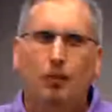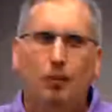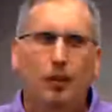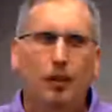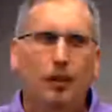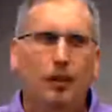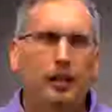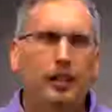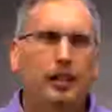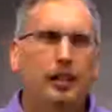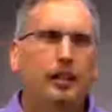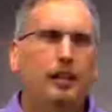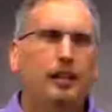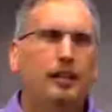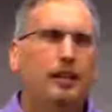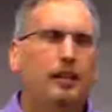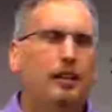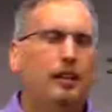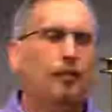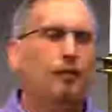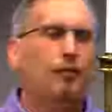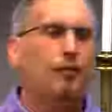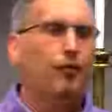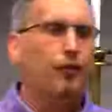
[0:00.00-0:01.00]
really
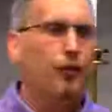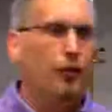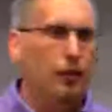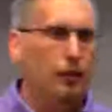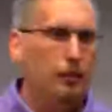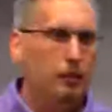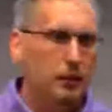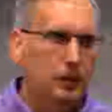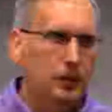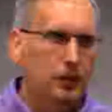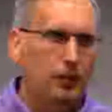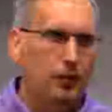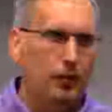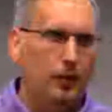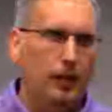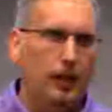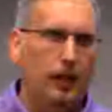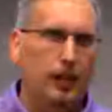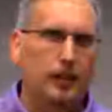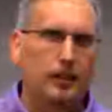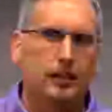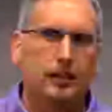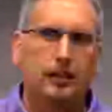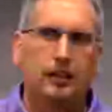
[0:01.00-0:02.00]
confirms for
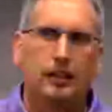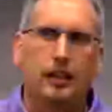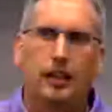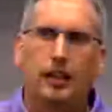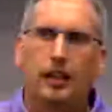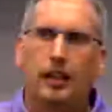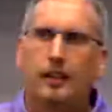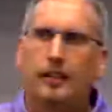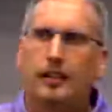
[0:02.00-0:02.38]
us